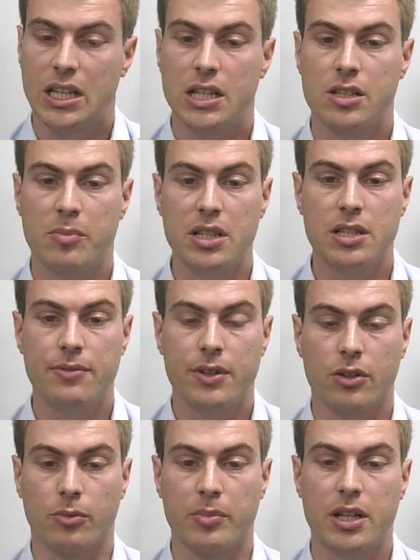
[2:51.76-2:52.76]
it's a bit
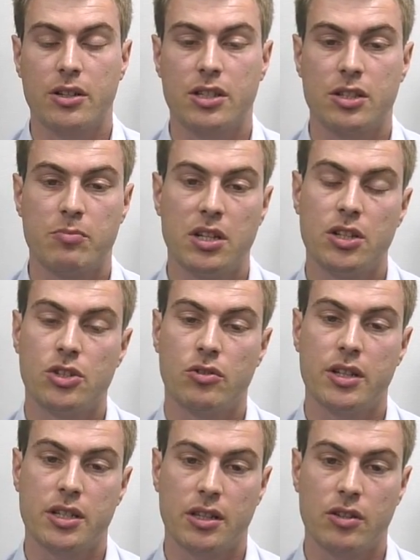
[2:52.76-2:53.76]
difficult because it's
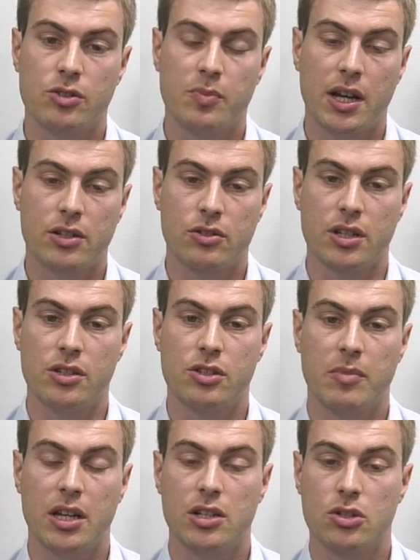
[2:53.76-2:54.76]
miniaturizing those batteries to
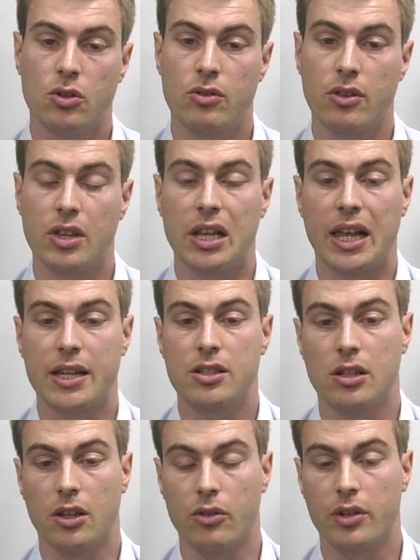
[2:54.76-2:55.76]
make sure that they
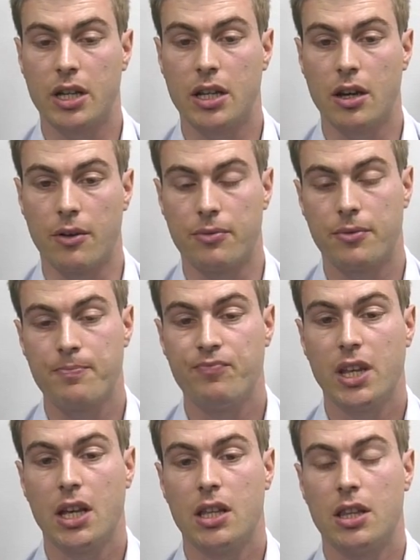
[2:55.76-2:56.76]
last long enough.
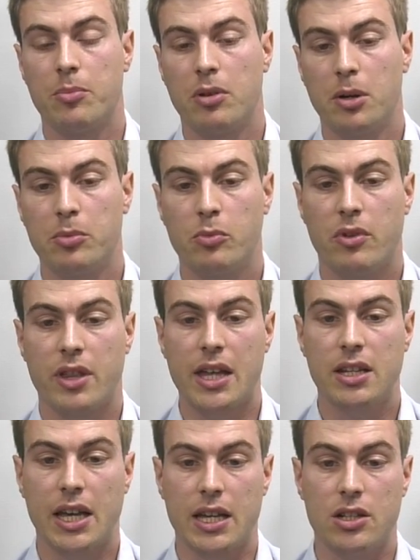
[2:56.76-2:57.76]
The problem with
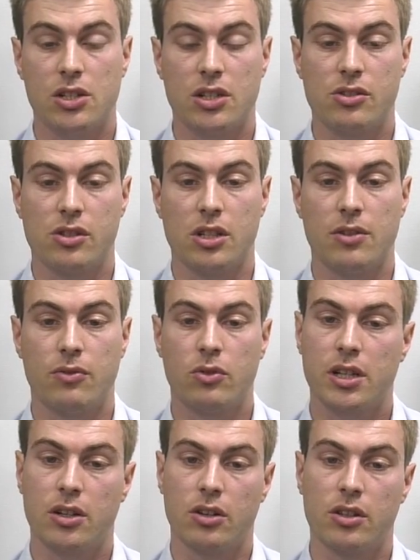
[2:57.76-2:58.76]
N gauge is that you've
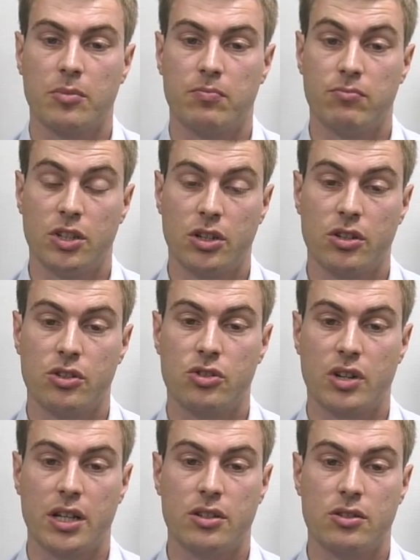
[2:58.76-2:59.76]
already got the
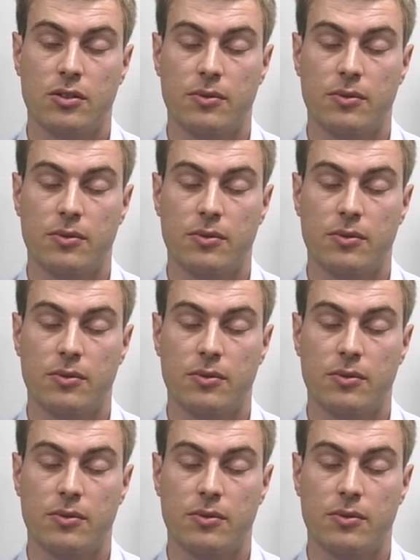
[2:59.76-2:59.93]
constraints